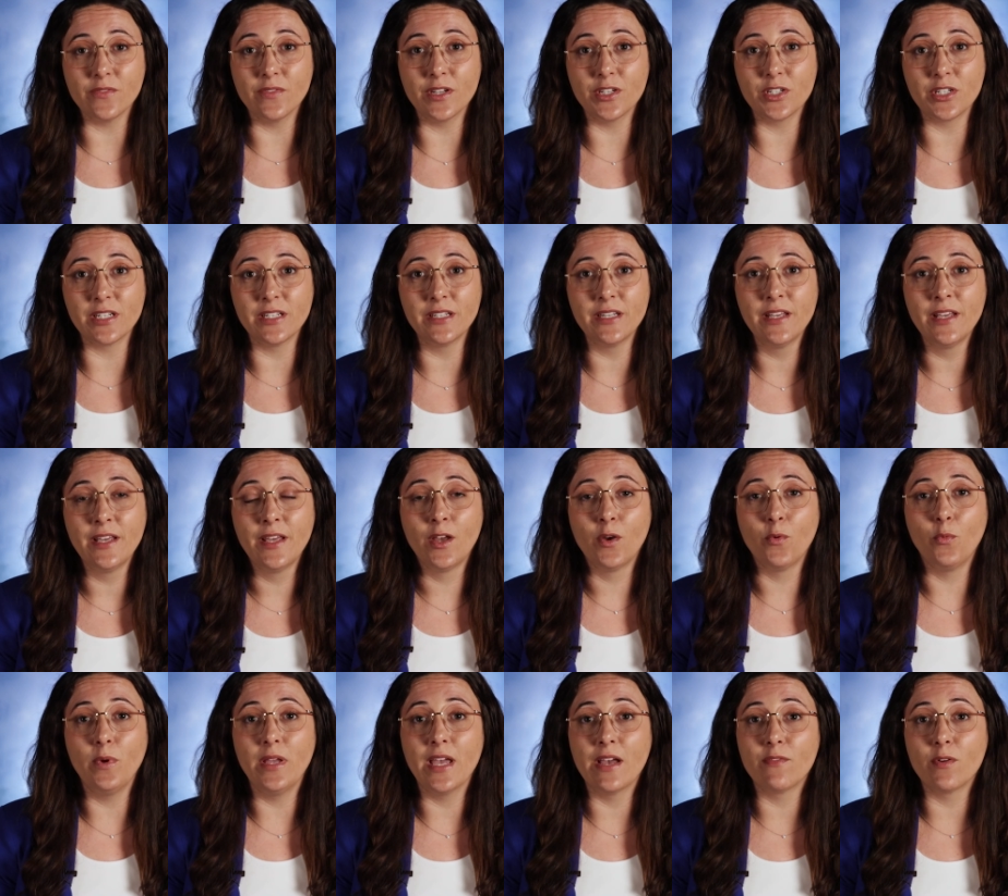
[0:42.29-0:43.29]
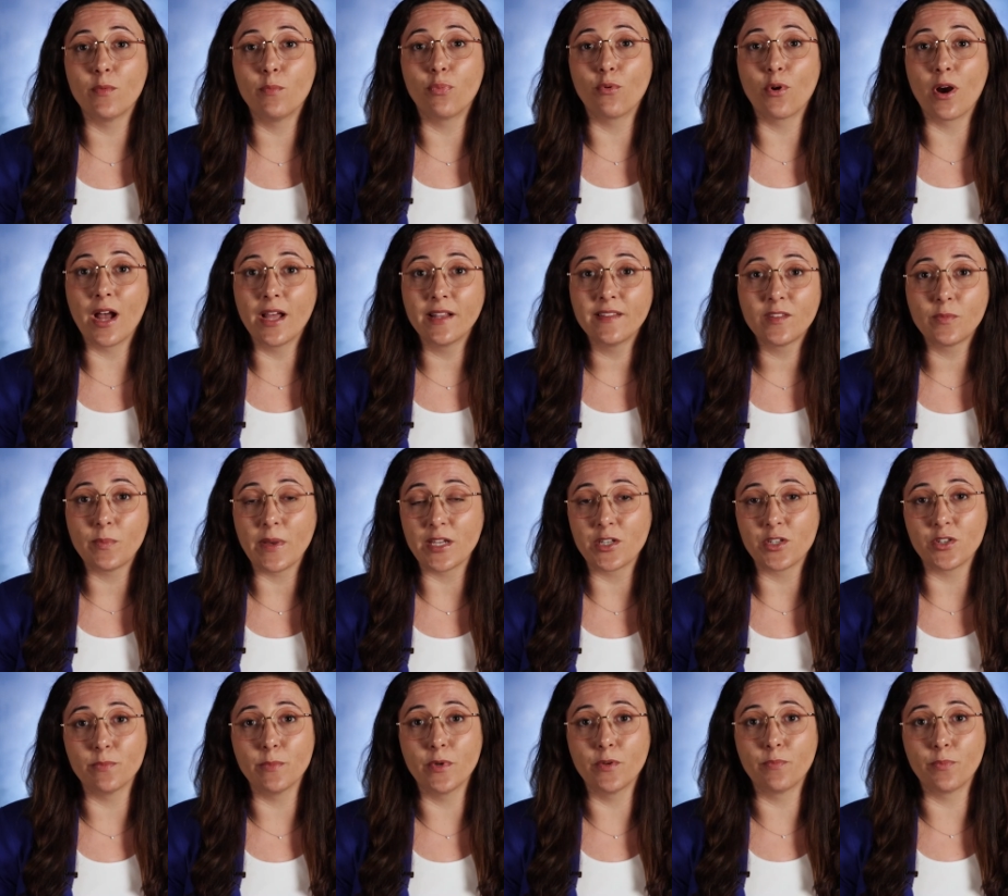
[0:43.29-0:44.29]
Division, we have a broad
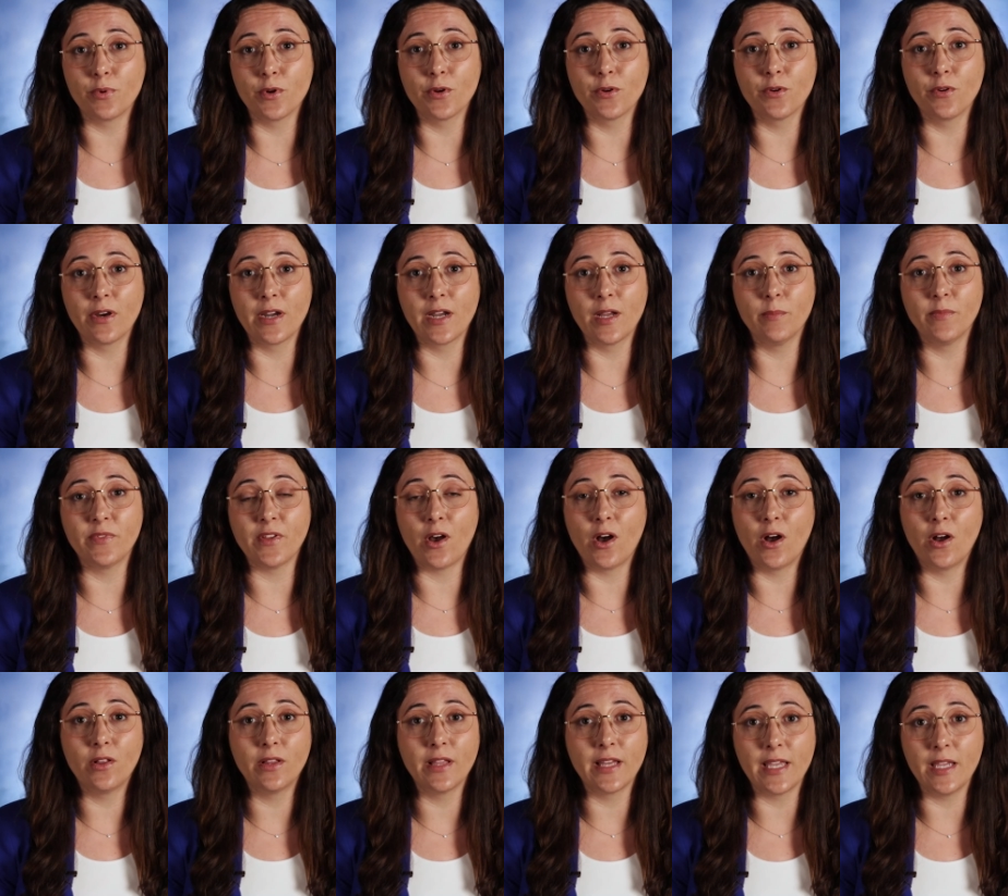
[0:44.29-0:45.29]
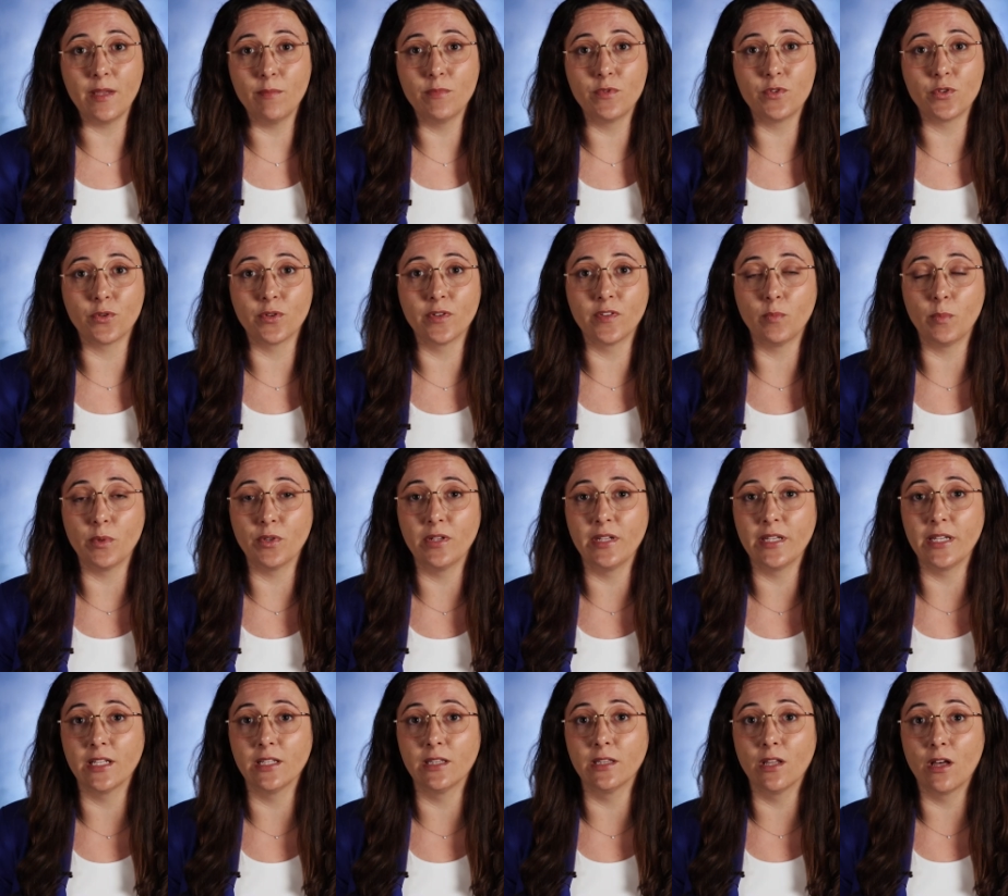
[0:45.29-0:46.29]
spectrum of programs all aimed towards
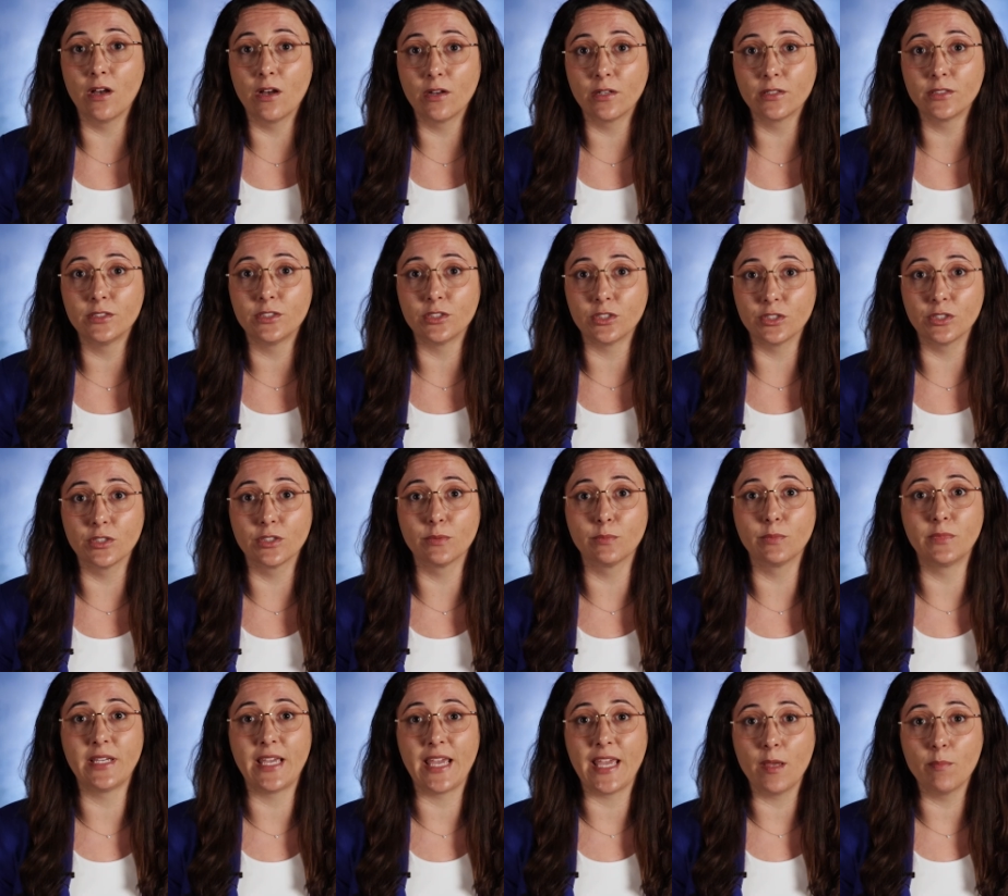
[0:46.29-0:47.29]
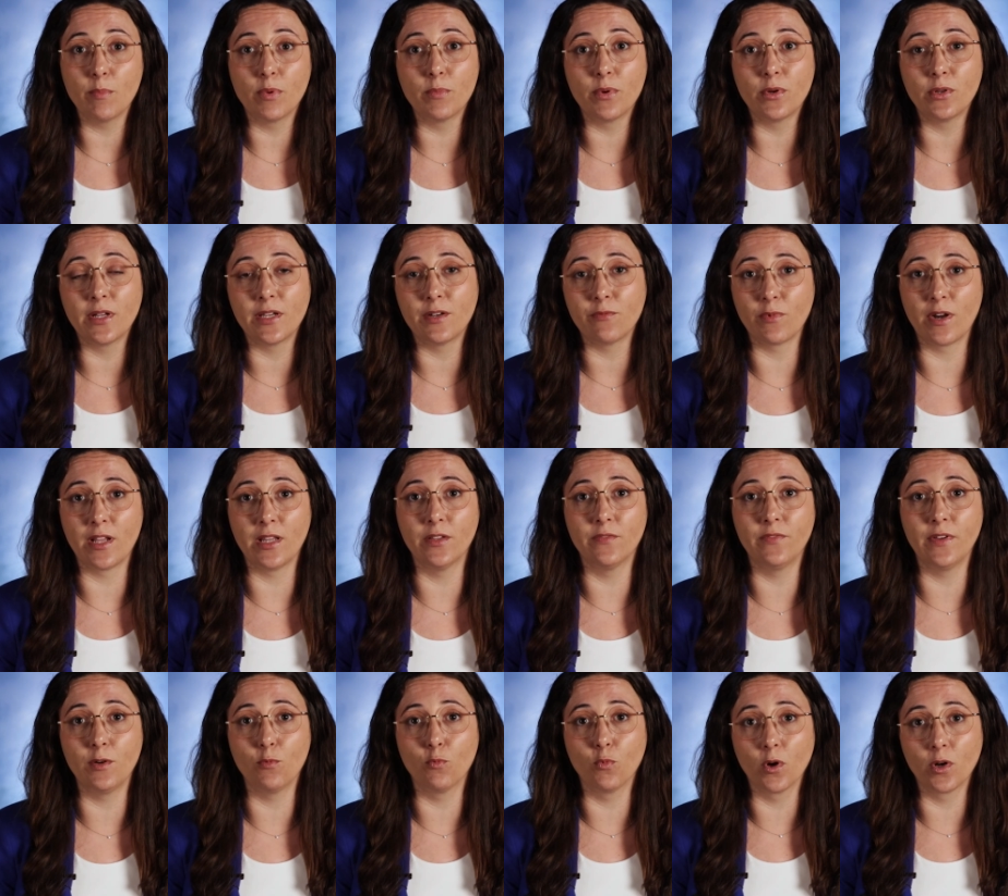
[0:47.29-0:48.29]
building a long-term, capable and
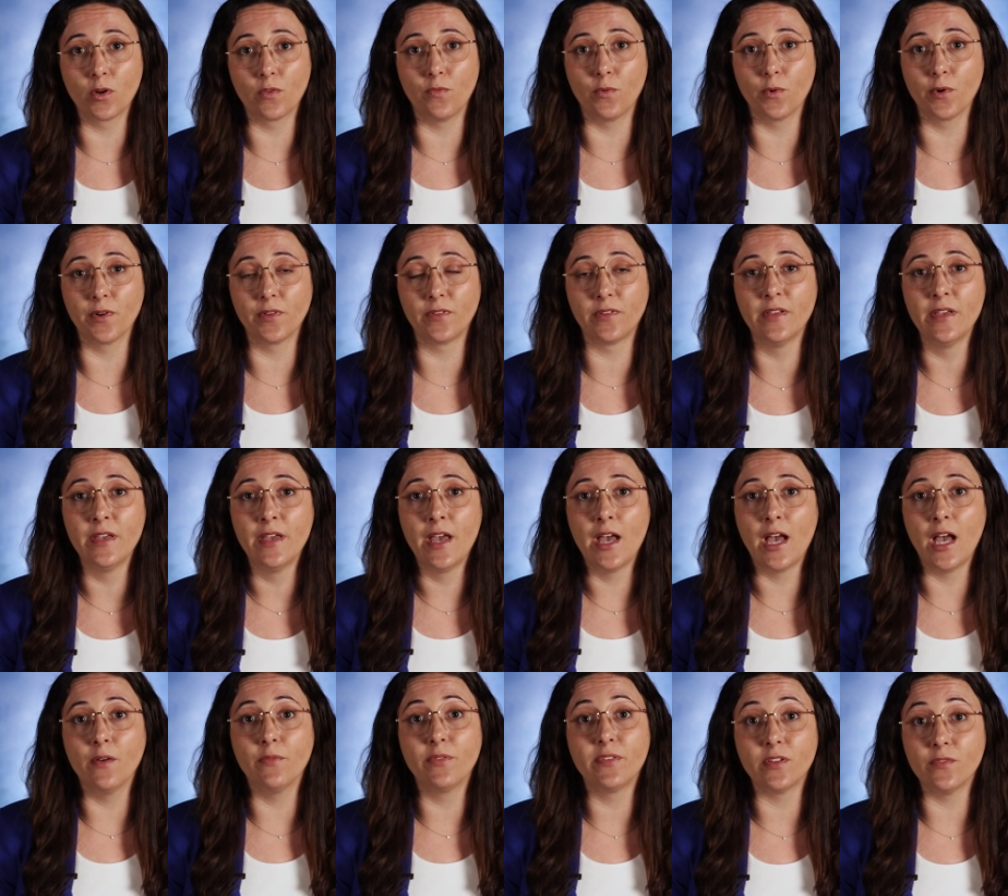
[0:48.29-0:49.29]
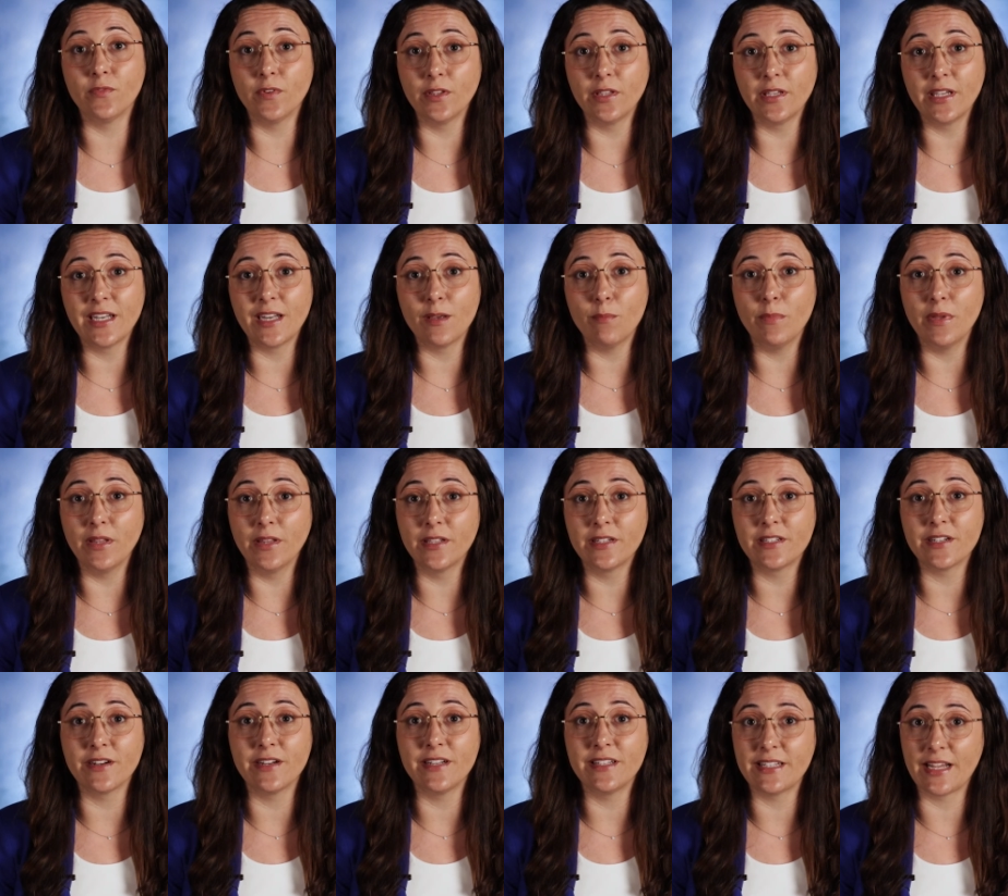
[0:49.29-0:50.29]
relevant workforce of civilian and
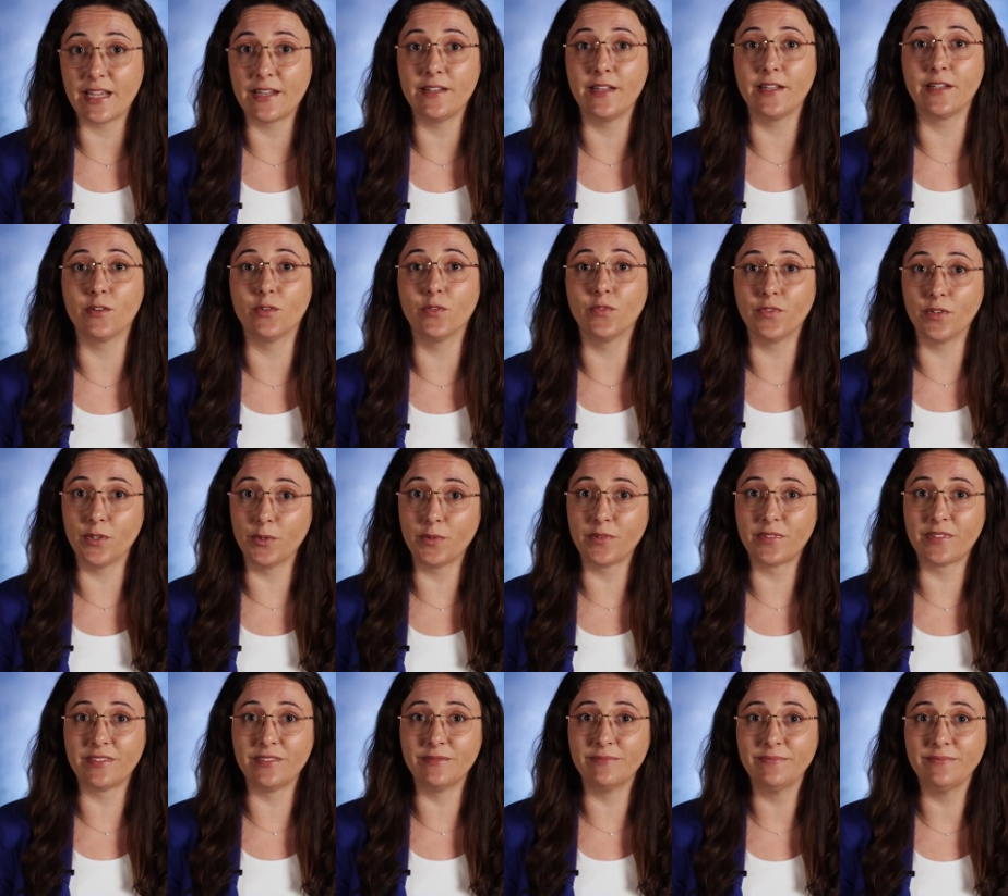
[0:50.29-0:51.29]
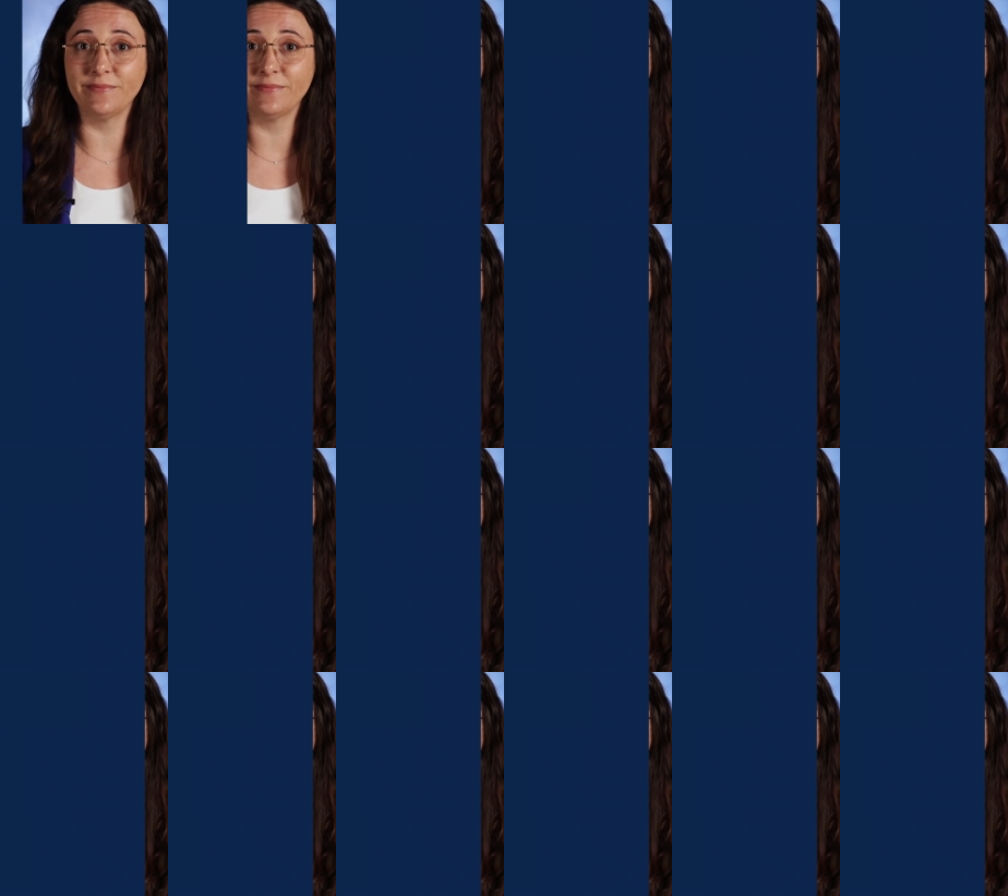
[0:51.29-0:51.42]
military technical folks.